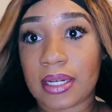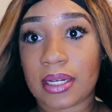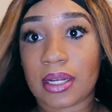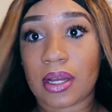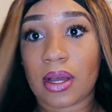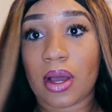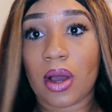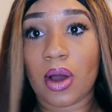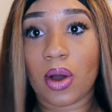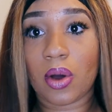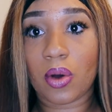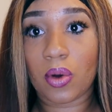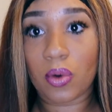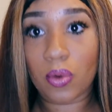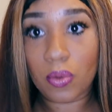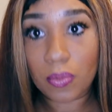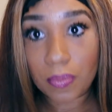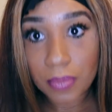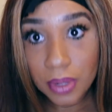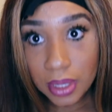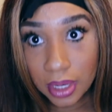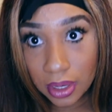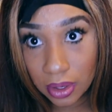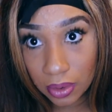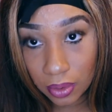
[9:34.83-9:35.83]

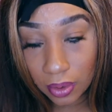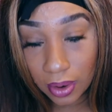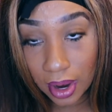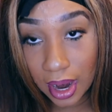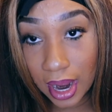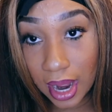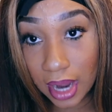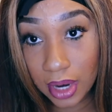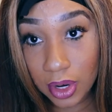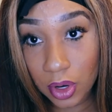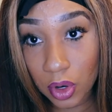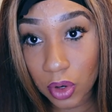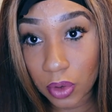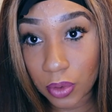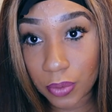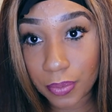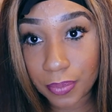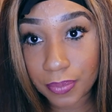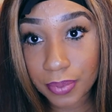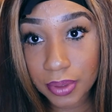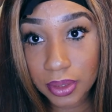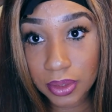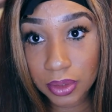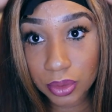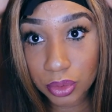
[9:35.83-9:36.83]
comb or hot
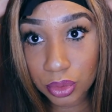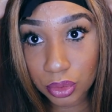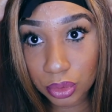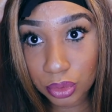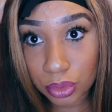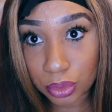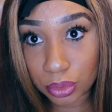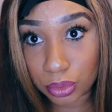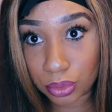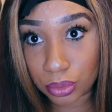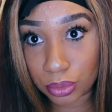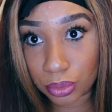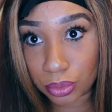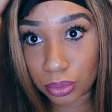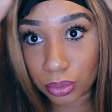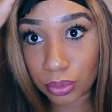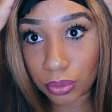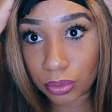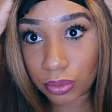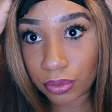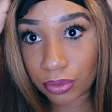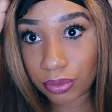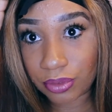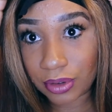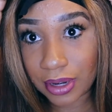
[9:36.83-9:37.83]
comb
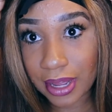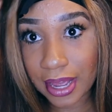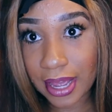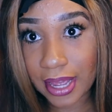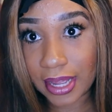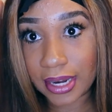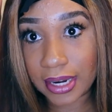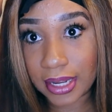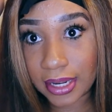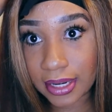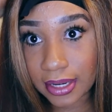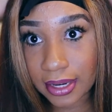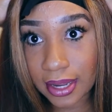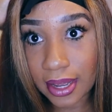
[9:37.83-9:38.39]
to flatten it